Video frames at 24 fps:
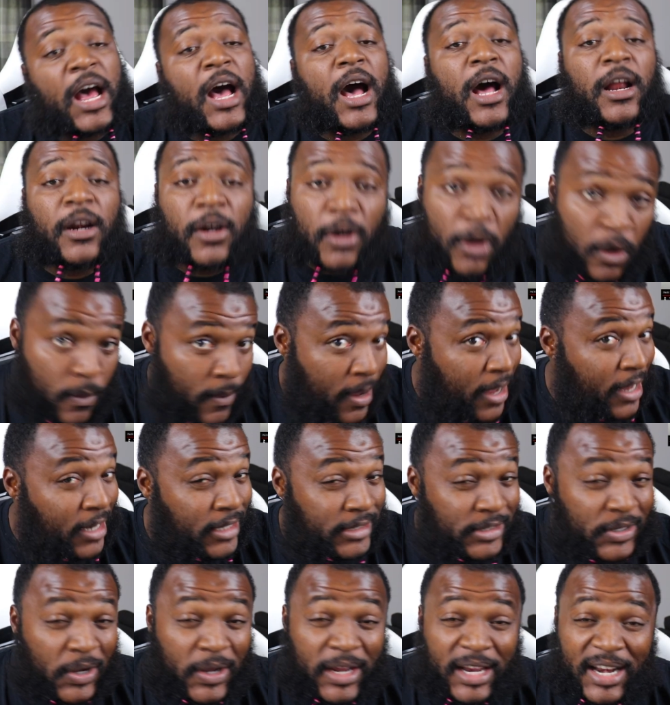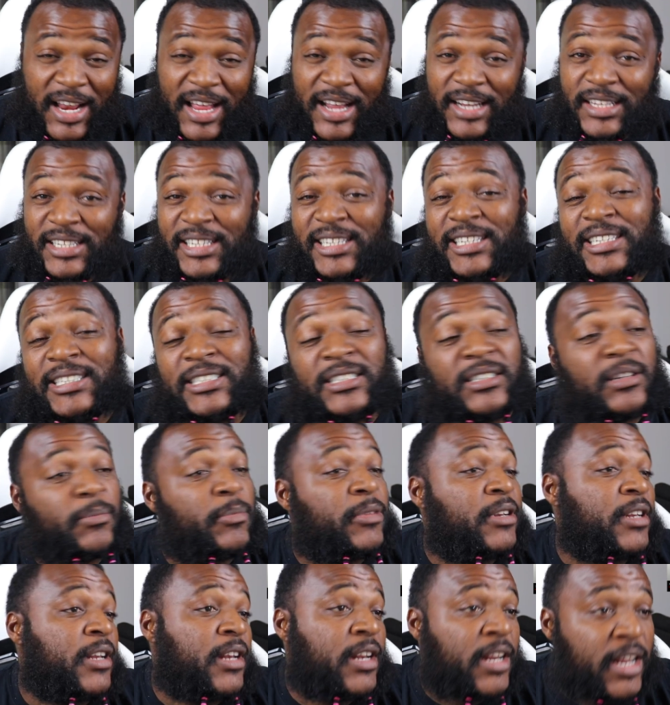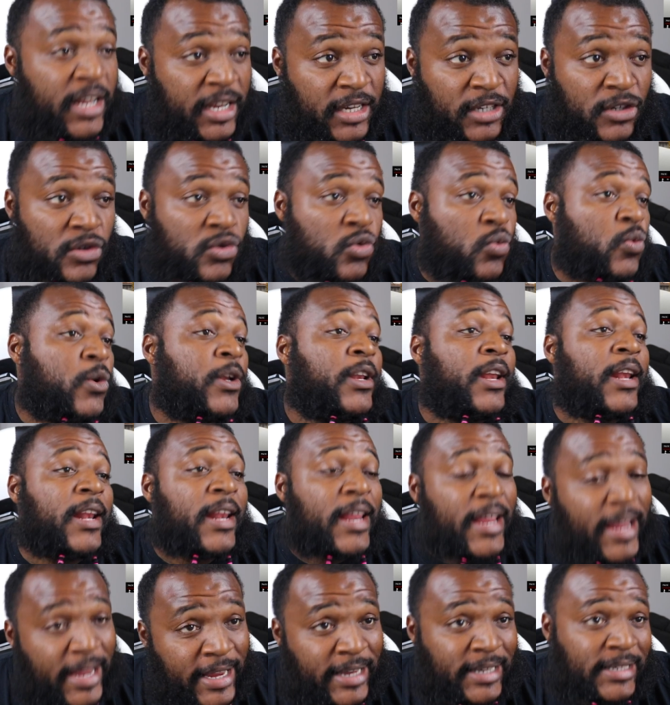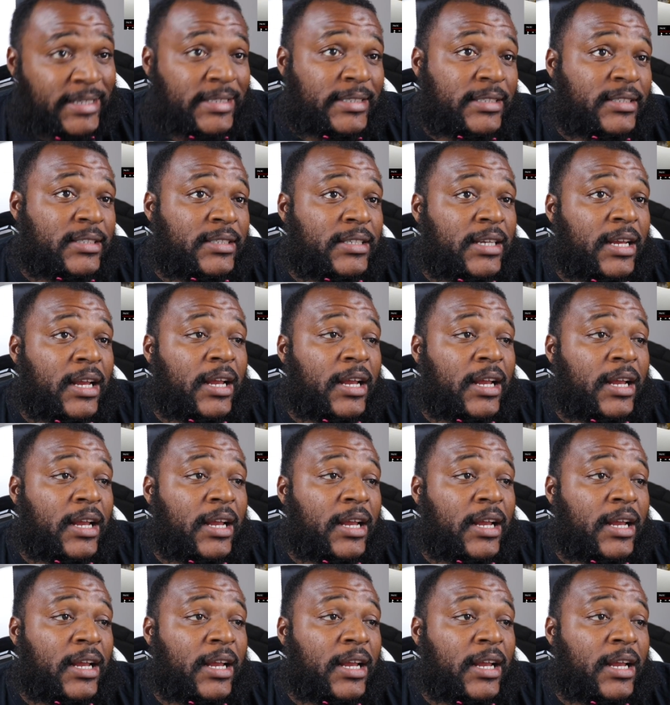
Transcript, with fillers: I don't know why it's going like this, but it is what it is